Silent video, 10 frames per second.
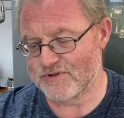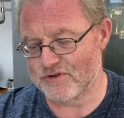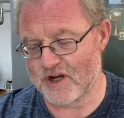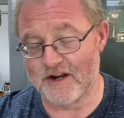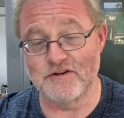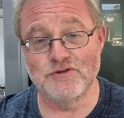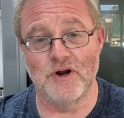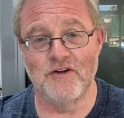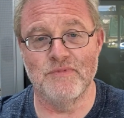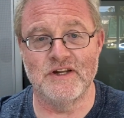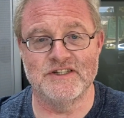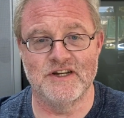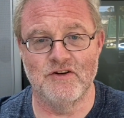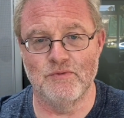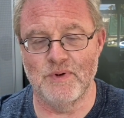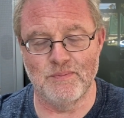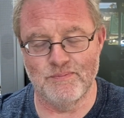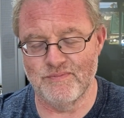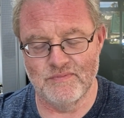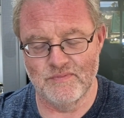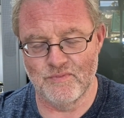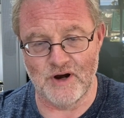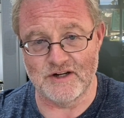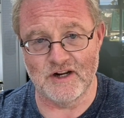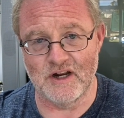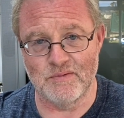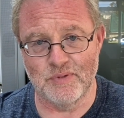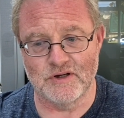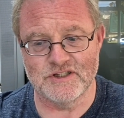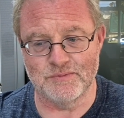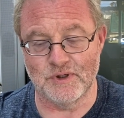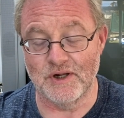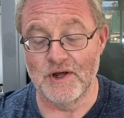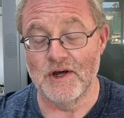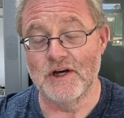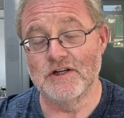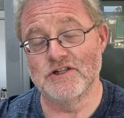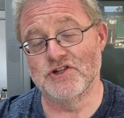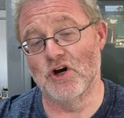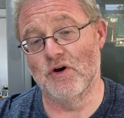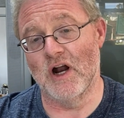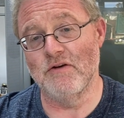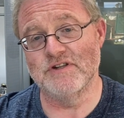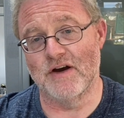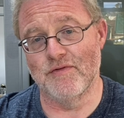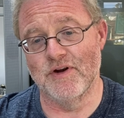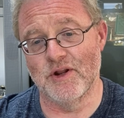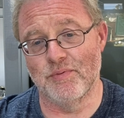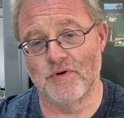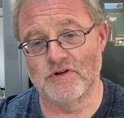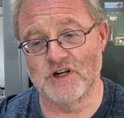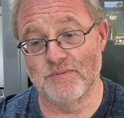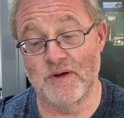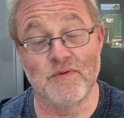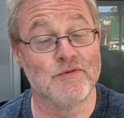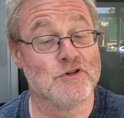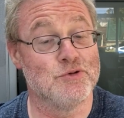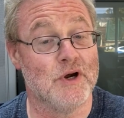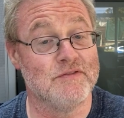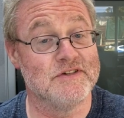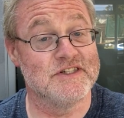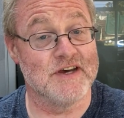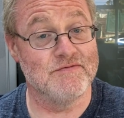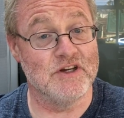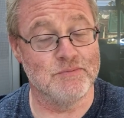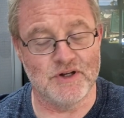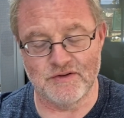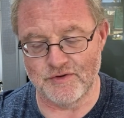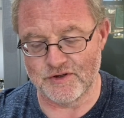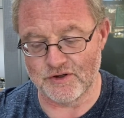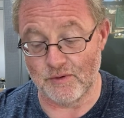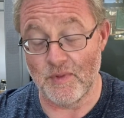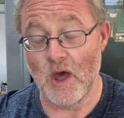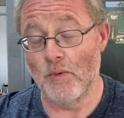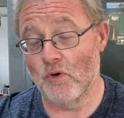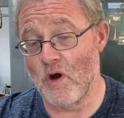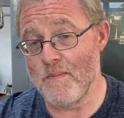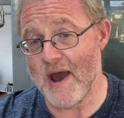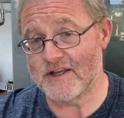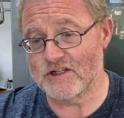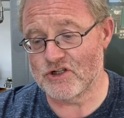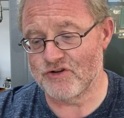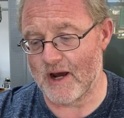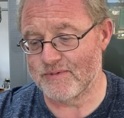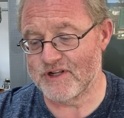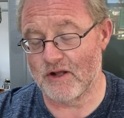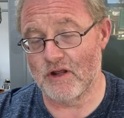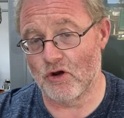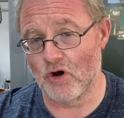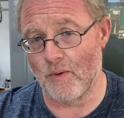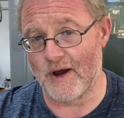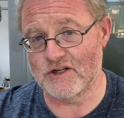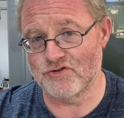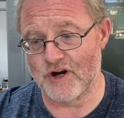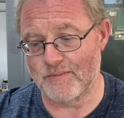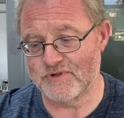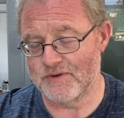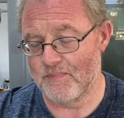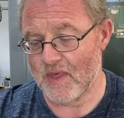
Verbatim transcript: So getting twelve meters in there would be practically impossible. So I'll use that for another project, maybe for a twelve and seventeen meter vertical. But going back to the traps, they're, they're coax traps.